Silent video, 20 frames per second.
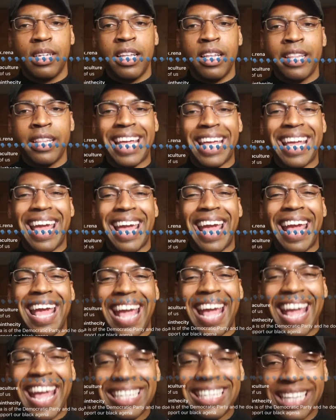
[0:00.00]
They
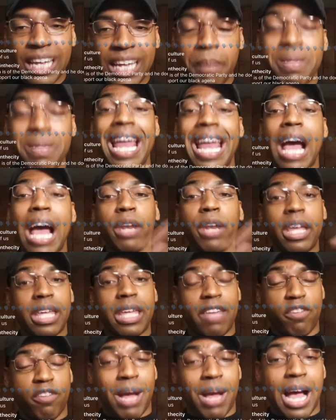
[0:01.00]
hated him. Now they
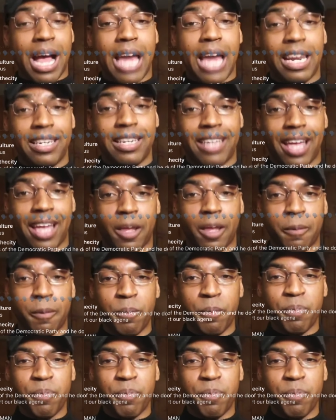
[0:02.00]
give him a holiday.